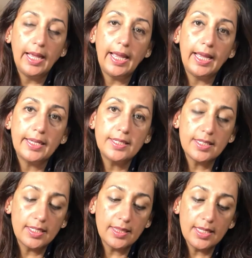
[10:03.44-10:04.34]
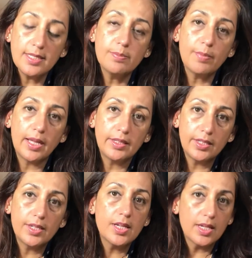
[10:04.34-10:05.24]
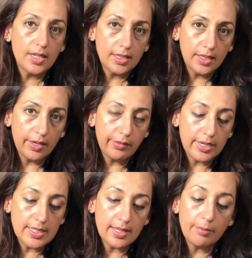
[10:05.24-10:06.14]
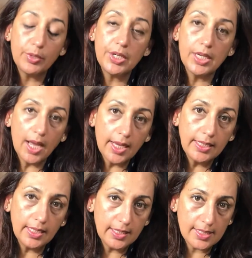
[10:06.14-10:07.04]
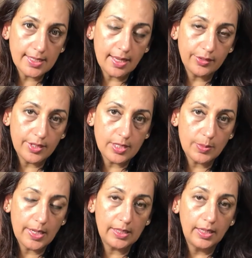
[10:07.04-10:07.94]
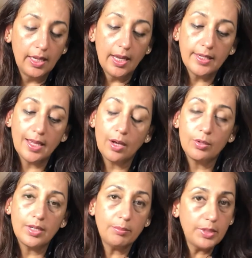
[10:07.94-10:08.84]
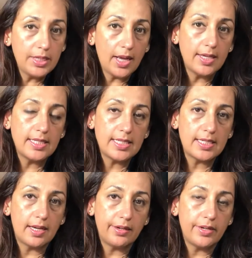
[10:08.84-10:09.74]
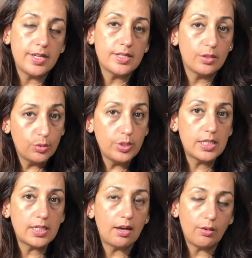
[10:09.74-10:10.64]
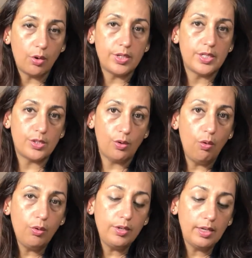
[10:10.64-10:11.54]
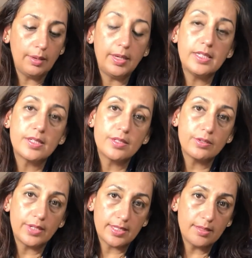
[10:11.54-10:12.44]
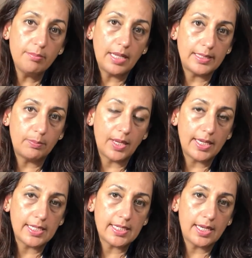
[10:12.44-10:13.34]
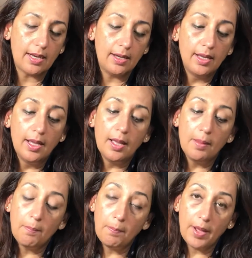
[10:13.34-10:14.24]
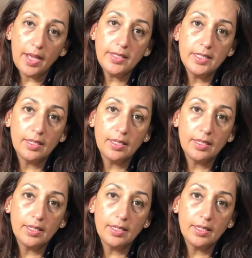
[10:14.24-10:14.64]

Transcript: and this month there is number 9 in the South as well. Now, number 9 star is a good star on its own. It is known as the multiplying star, but